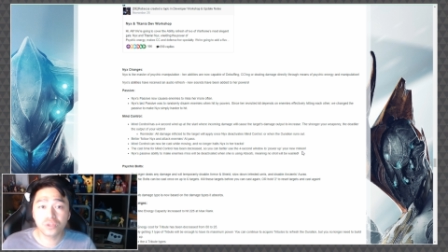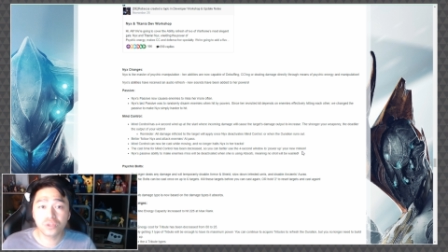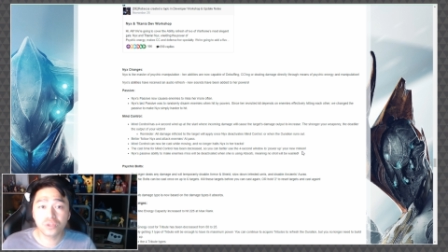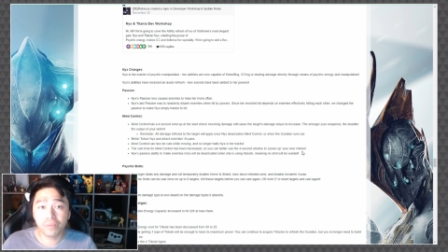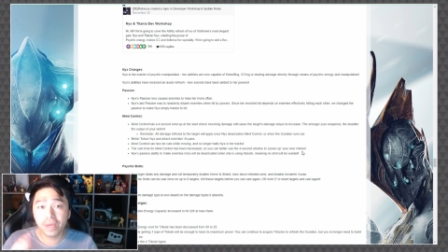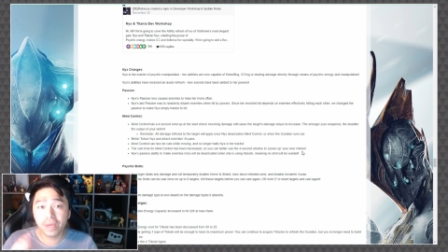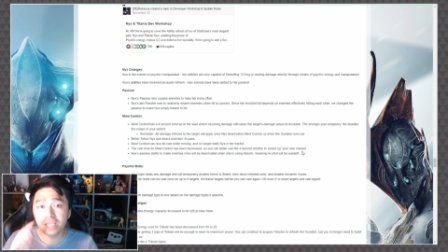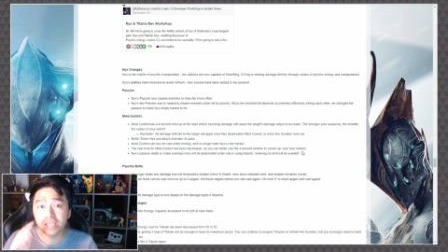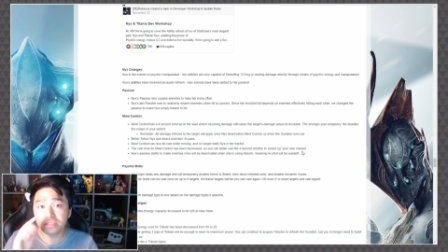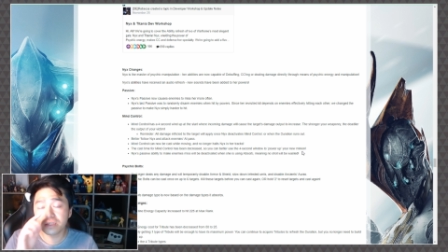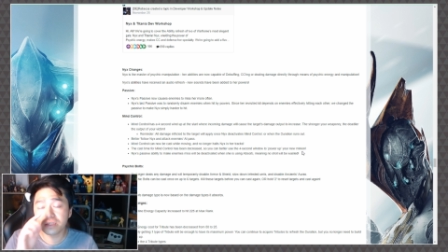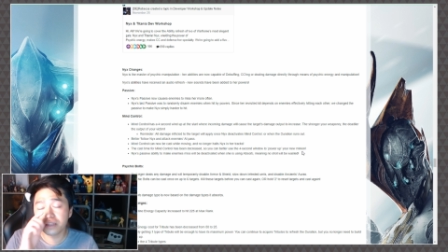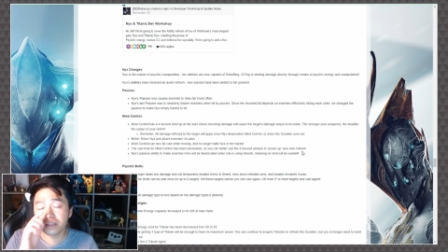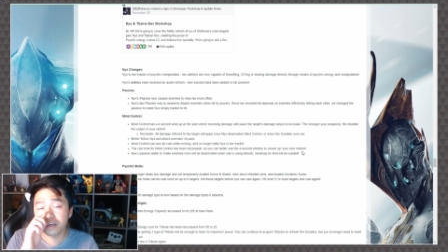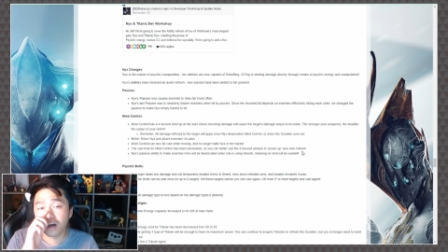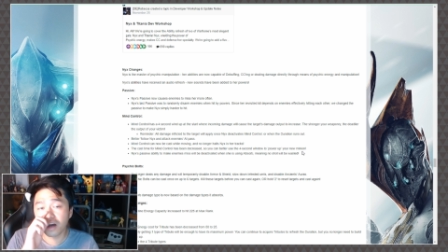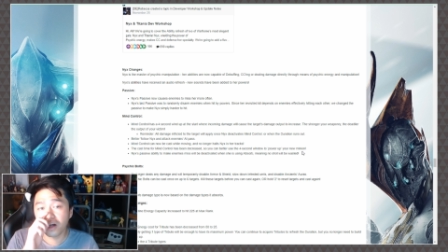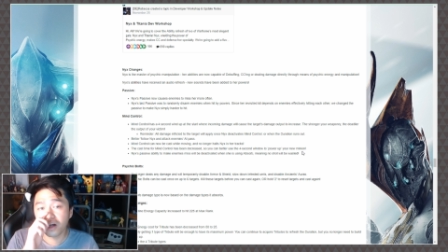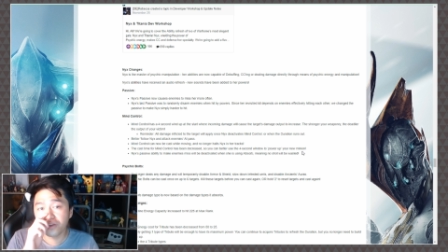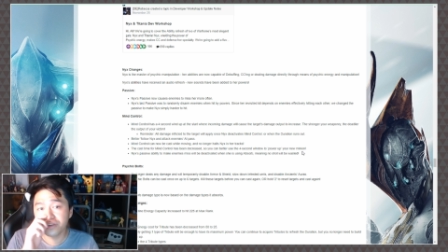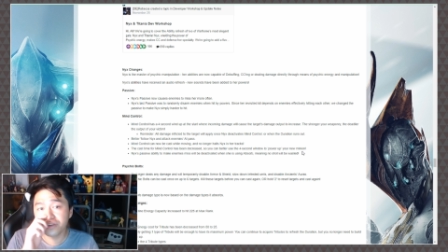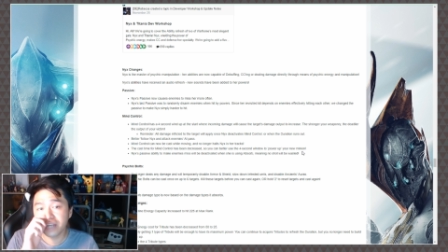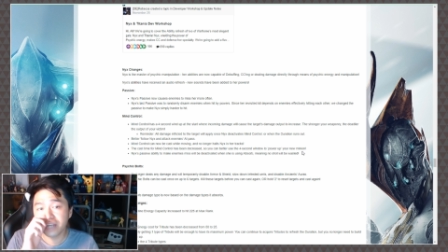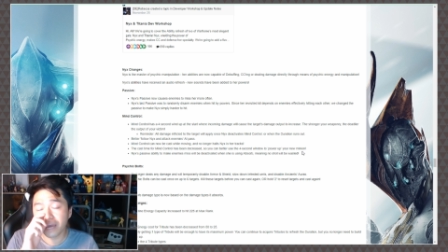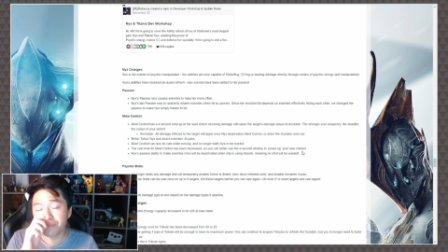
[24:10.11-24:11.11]
So basically,
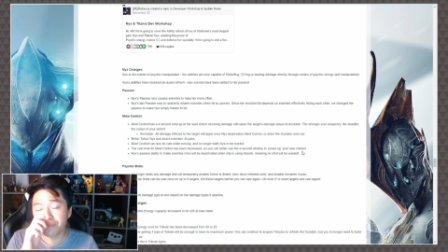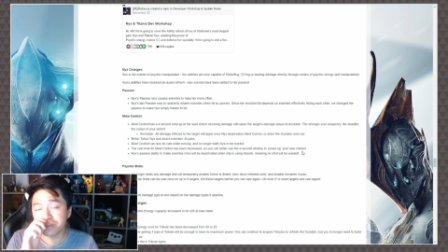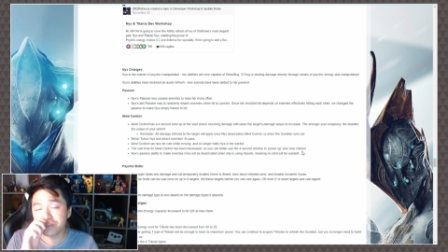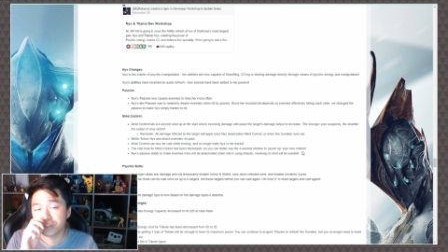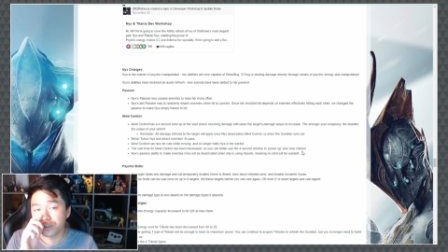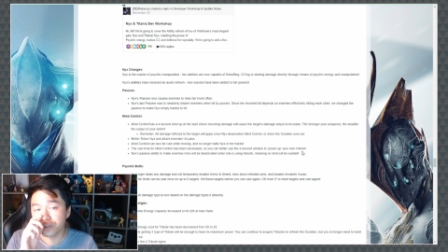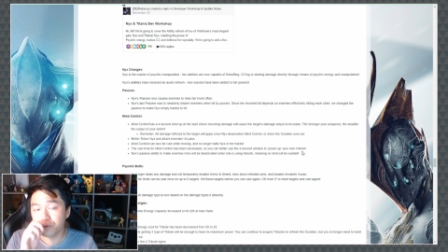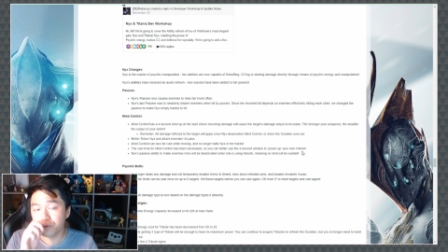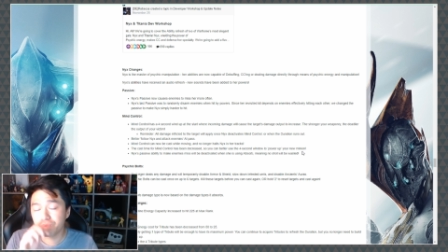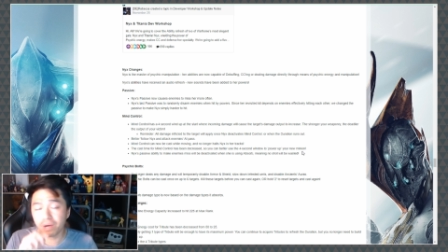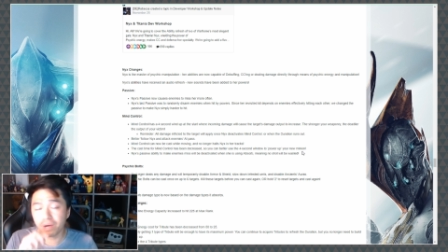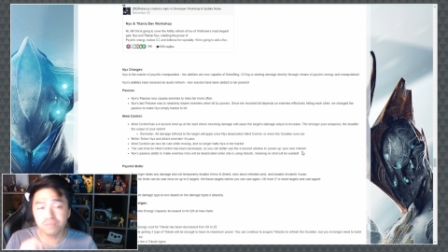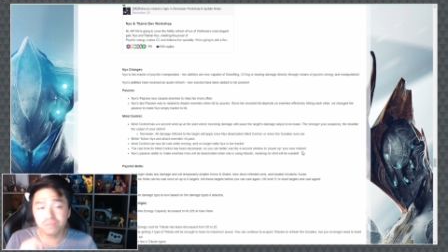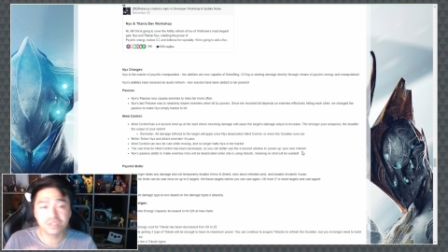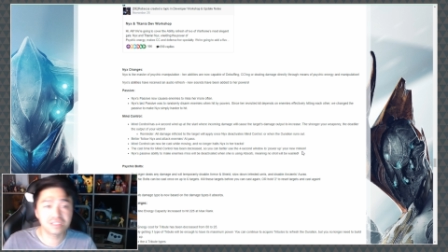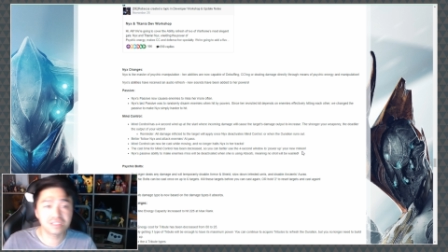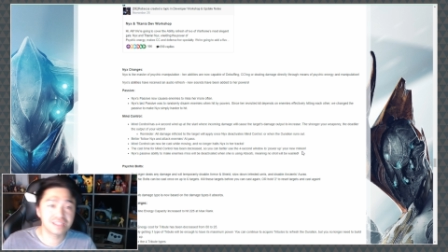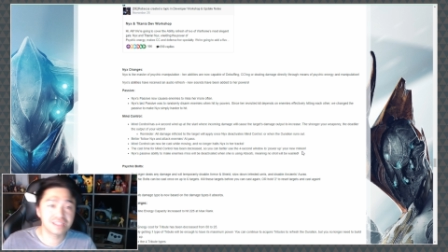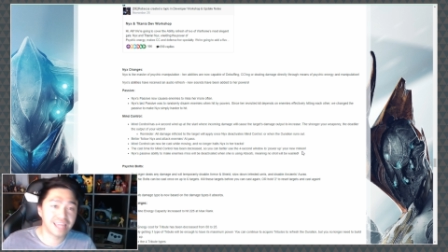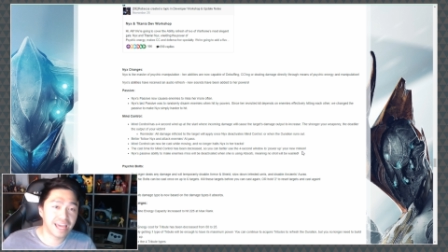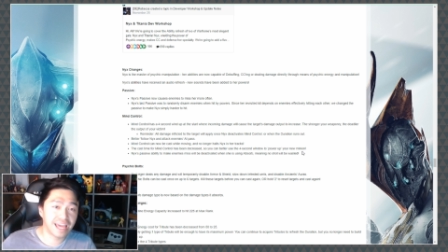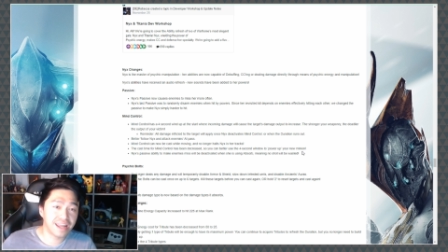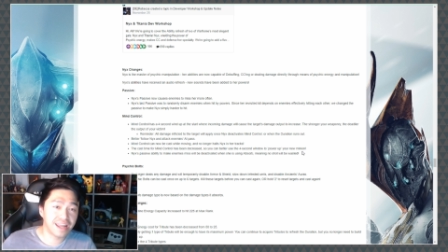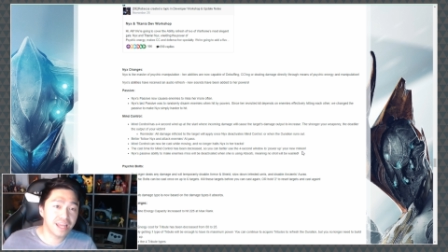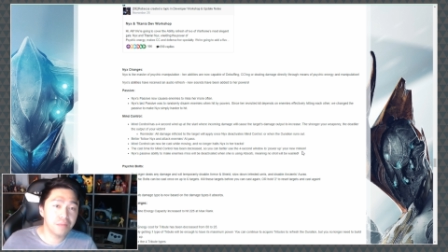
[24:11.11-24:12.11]
all the damage that you pumped into that